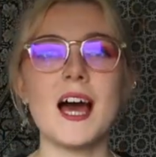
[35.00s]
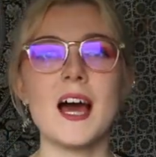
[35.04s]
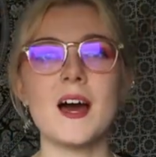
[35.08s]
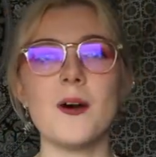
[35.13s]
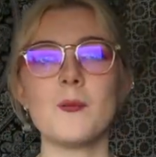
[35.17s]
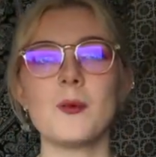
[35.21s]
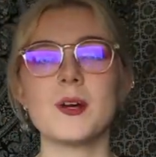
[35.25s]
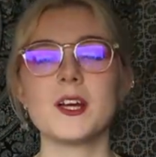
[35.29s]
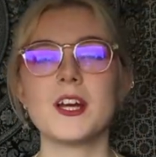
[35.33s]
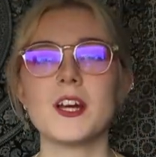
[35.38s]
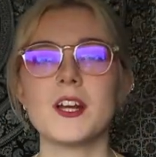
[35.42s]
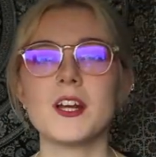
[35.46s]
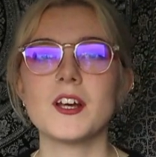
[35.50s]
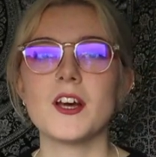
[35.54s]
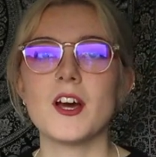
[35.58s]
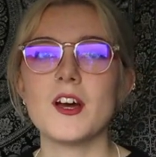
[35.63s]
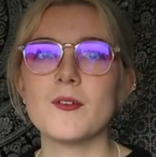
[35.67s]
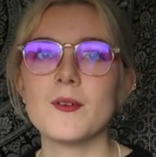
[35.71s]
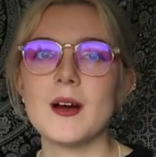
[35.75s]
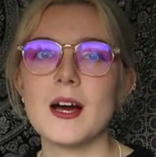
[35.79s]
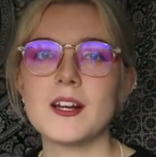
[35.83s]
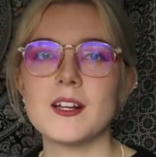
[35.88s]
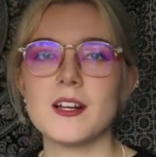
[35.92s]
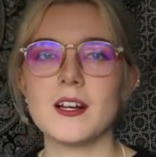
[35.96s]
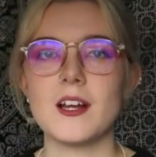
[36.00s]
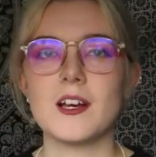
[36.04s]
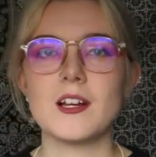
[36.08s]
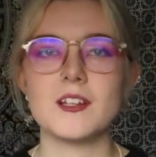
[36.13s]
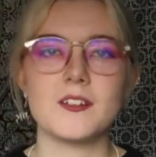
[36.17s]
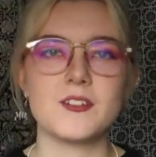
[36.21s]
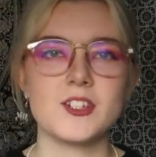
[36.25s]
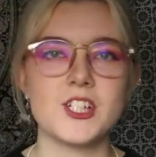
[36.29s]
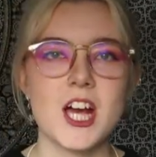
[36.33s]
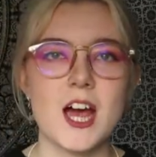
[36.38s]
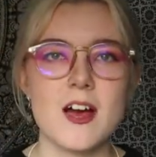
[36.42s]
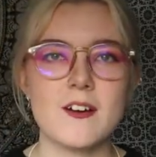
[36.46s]
and we're gonna go around a
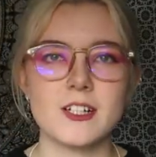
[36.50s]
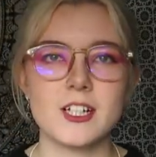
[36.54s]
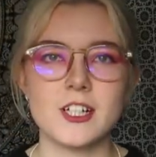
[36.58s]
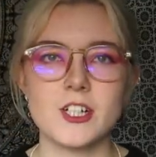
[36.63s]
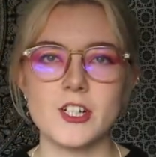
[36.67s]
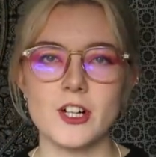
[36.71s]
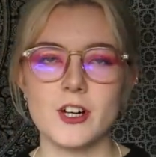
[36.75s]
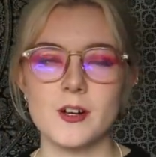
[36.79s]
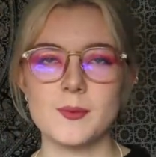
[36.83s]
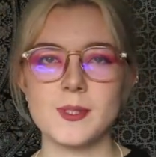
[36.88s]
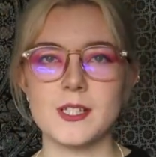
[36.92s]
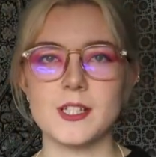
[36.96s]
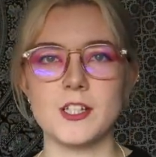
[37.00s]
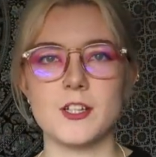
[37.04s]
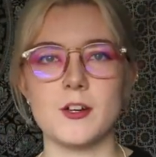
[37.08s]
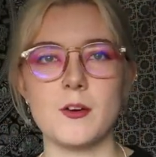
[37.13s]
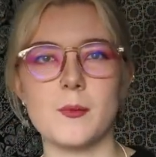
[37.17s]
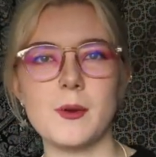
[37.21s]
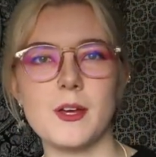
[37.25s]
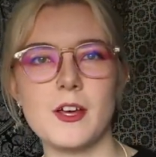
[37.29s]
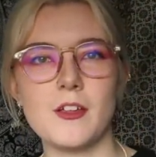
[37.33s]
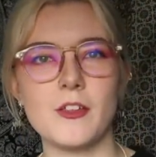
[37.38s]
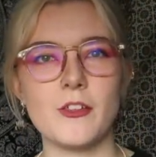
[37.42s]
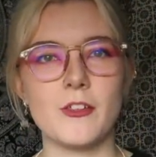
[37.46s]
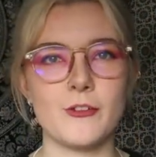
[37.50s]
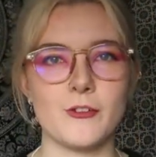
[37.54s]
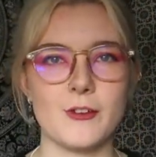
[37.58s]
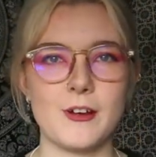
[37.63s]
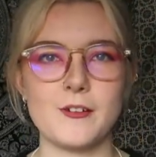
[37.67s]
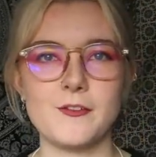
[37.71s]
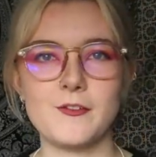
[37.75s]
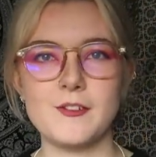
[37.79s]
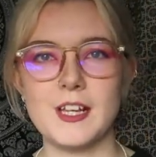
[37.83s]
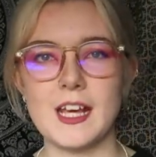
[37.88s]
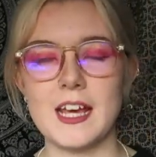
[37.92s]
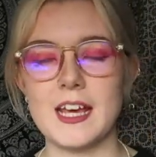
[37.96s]
load of charity shops and do a bit of
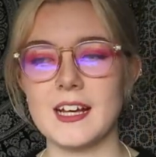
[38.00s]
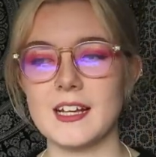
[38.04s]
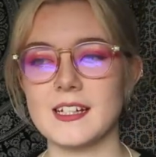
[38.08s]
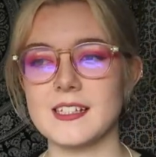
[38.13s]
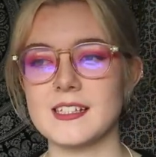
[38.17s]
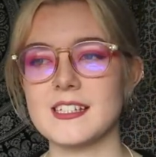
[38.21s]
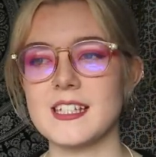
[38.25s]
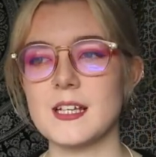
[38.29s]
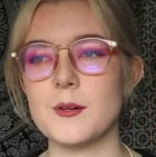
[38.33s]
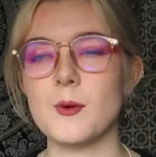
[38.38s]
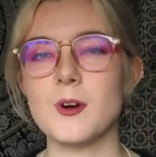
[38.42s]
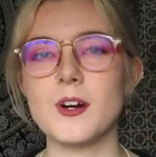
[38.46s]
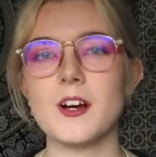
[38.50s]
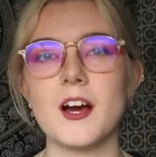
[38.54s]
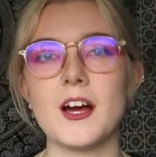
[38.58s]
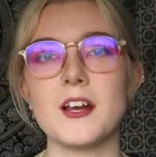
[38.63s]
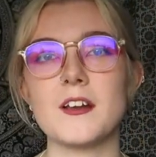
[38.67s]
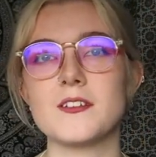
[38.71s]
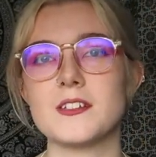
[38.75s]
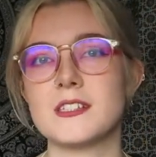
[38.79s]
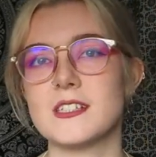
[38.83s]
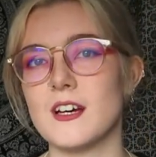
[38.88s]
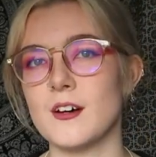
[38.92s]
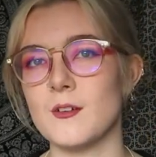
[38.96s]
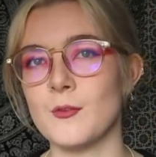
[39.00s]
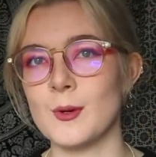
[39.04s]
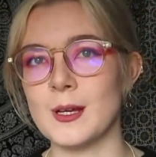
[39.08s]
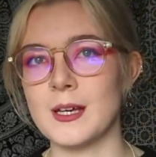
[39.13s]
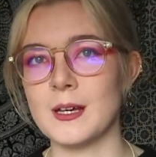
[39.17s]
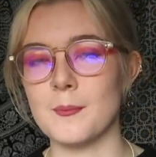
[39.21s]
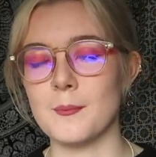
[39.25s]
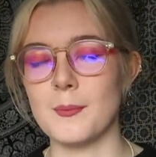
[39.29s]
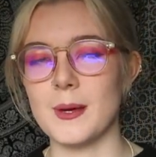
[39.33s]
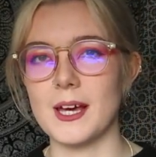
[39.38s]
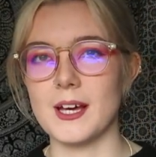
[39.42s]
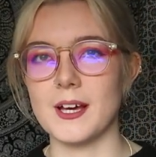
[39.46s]
thrifting and see what kind of stuff
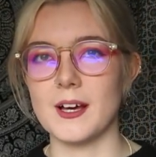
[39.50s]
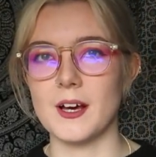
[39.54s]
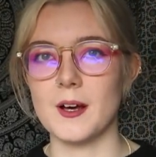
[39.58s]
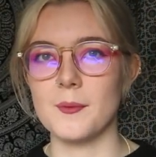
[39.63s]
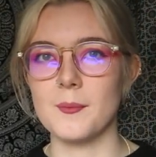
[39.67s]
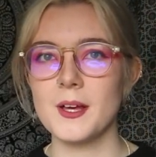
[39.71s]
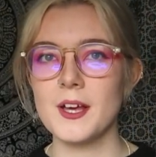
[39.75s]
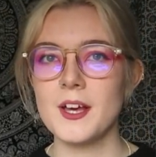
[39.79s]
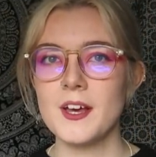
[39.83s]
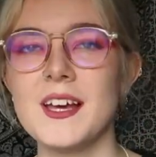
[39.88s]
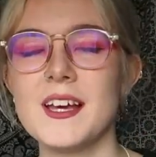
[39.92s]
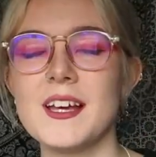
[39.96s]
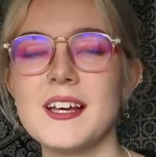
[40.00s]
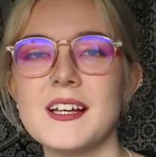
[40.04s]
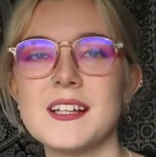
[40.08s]
we can pick up.